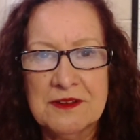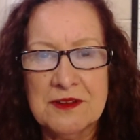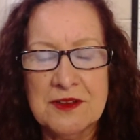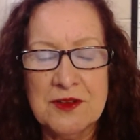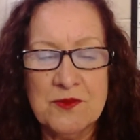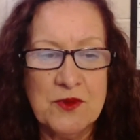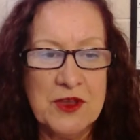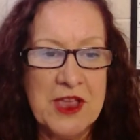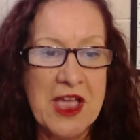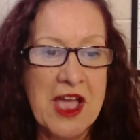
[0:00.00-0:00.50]

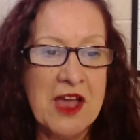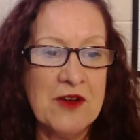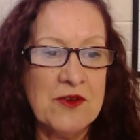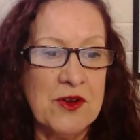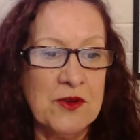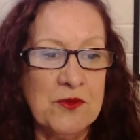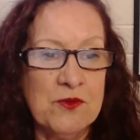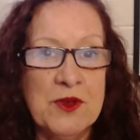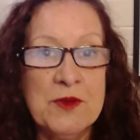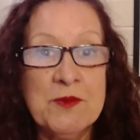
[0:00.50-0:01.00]
And we are
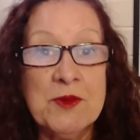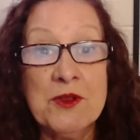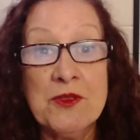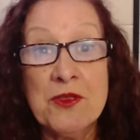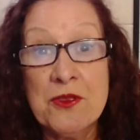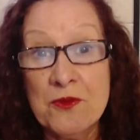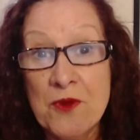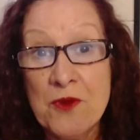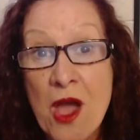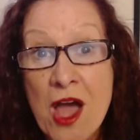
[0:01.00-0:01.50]
on Women
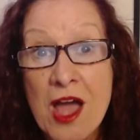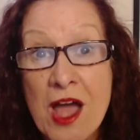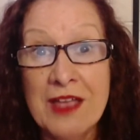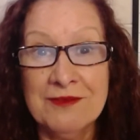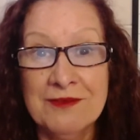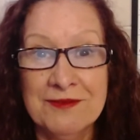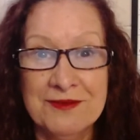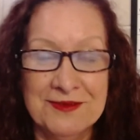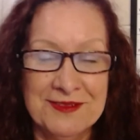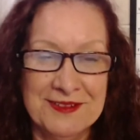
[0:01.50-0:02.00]

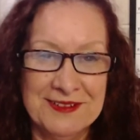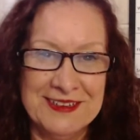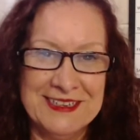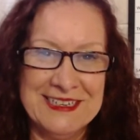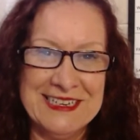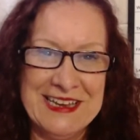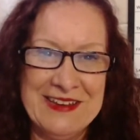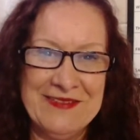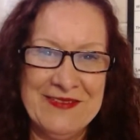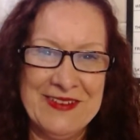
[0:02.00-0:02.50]
Thrive
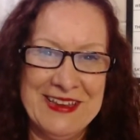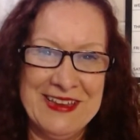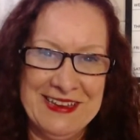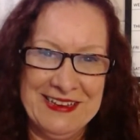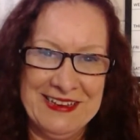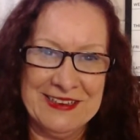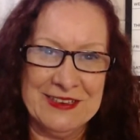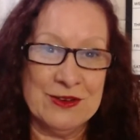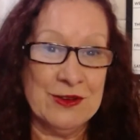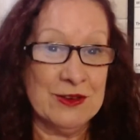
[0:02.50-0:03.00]

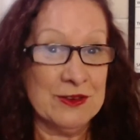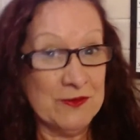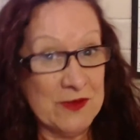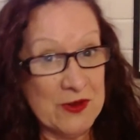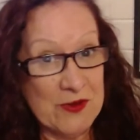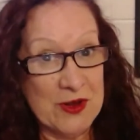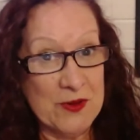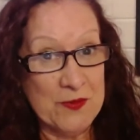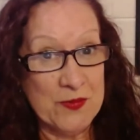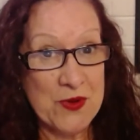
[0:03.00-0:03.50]
TV, so it's
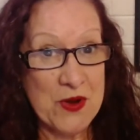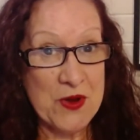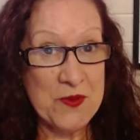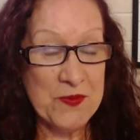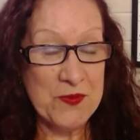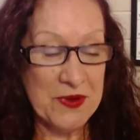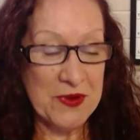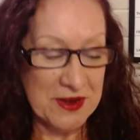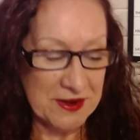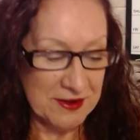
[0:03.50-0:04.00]
very
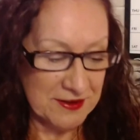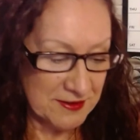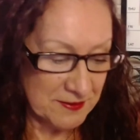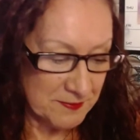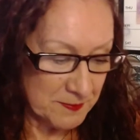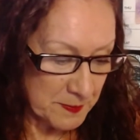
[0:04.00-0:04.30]
appropriate.